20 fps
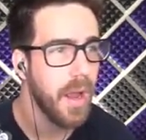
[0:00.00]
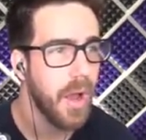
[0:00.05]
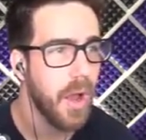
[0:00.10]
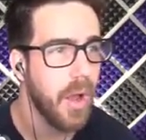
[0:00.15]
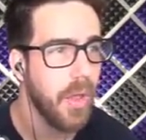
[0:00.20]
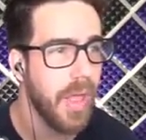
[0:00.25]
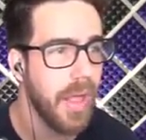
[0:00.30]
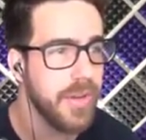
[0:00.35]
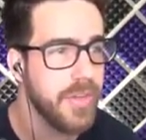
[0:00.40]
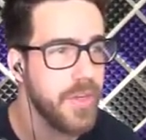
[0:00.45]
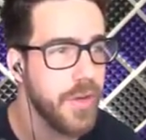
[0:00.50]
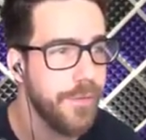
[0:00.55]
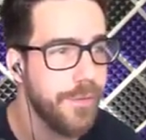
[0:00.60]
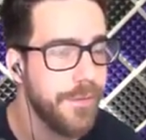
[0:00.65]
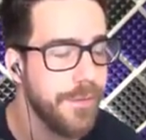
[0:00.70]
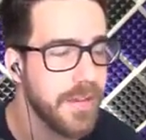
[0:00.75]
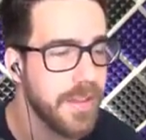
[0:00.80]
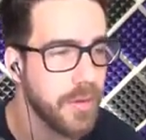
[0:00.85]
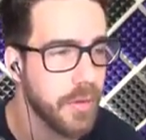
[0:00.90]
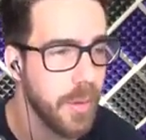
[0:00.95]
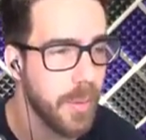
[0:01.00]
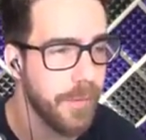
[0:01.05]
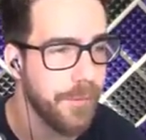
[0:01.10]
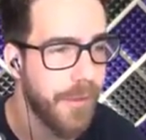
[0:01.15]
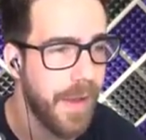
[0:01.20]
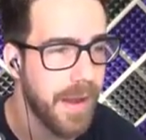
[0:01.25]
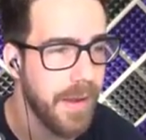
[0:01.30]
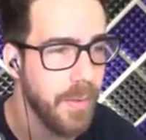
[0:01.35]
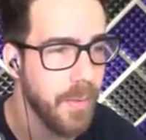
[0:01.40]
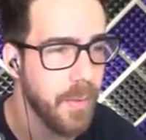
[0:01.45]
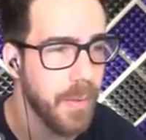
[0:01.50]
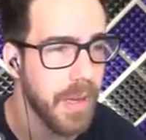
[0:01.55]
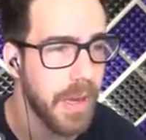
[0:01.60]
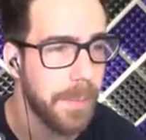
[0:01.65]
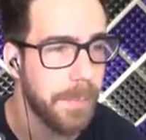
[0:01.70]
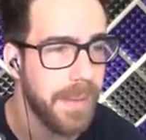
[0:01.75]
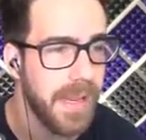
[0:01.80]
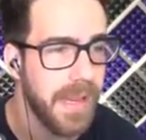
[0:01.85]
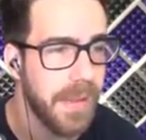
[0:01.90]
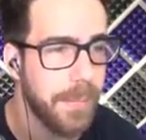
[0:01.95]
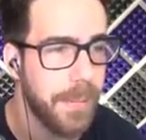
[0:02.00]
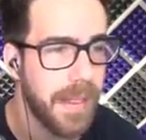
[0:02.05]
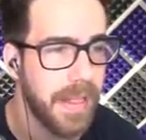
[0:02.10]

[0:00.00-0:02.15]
Hold on, two fifty-three, we're fine. We're gonna beat it by